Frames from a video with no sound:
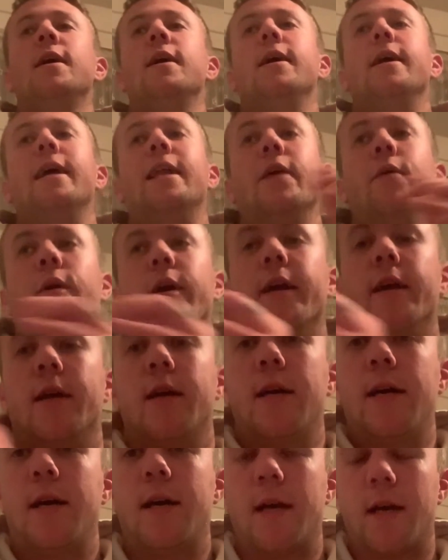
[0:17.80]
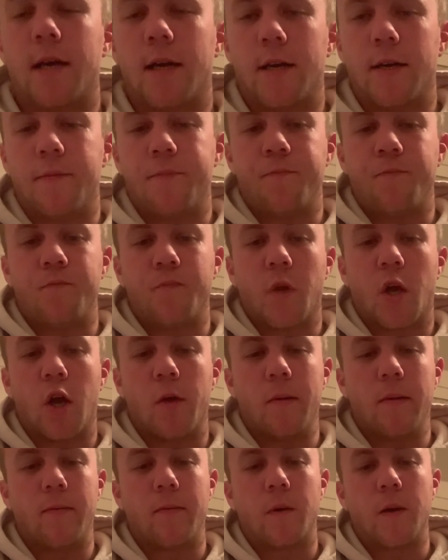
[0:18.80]
Anyway, I hope
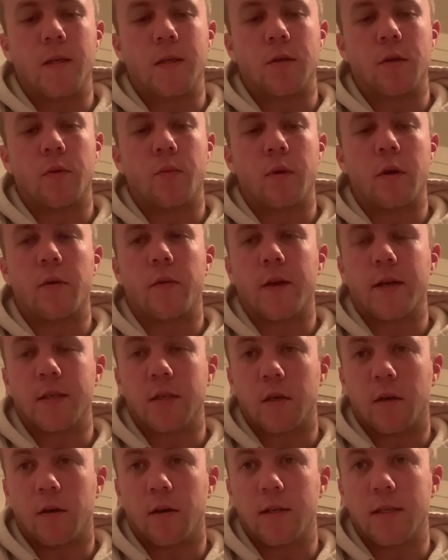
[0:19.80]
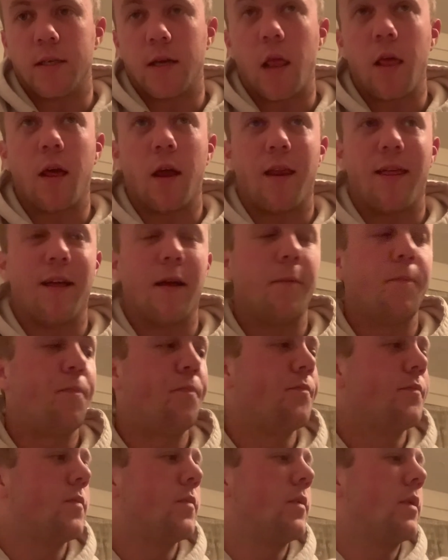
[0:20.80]
everybody's doing well there, so I said
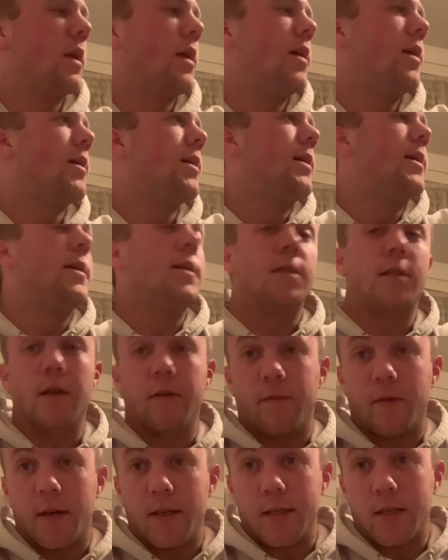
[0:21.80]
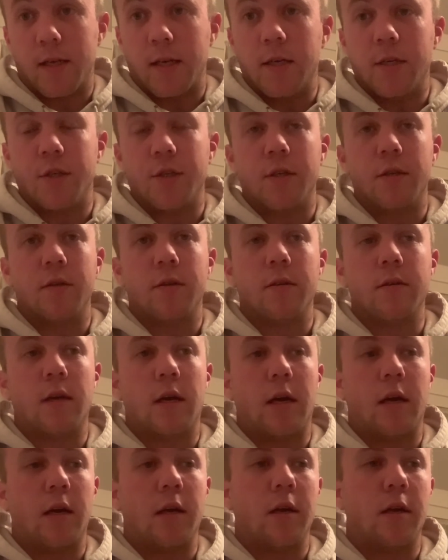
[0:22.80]
self-isolation,
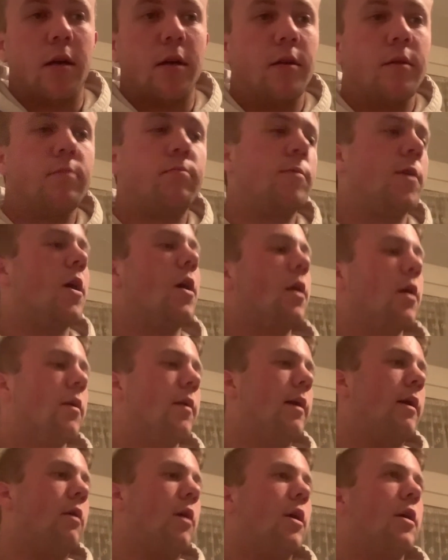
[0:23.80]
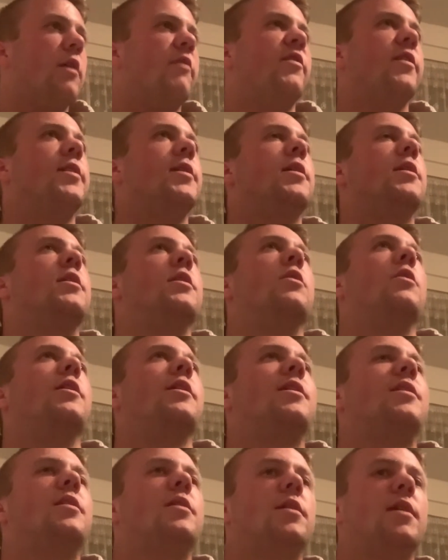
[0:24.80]
I can't go out, anything like
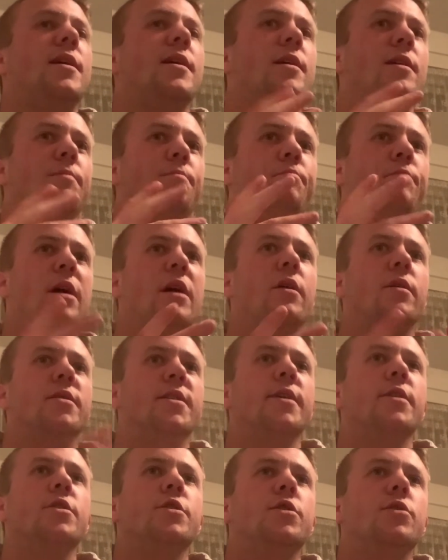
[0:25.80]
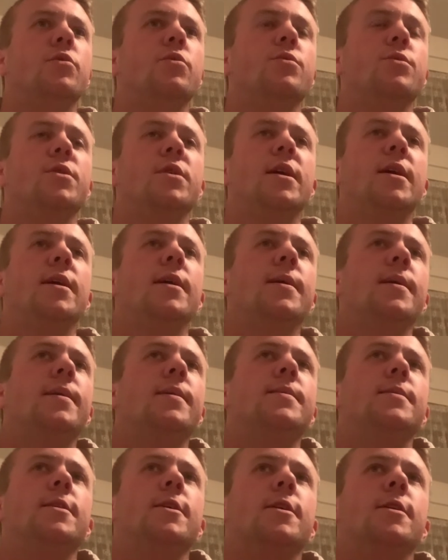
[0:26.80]
bare essentials,
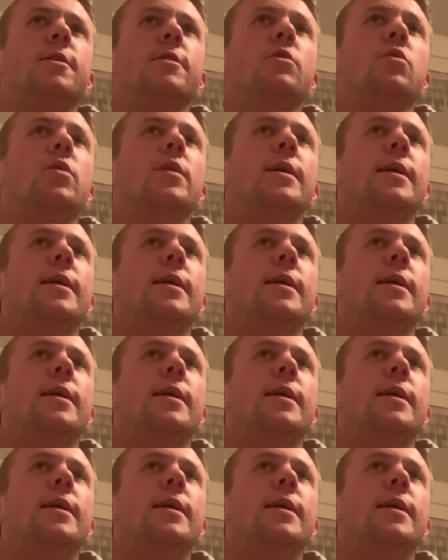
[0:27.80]
so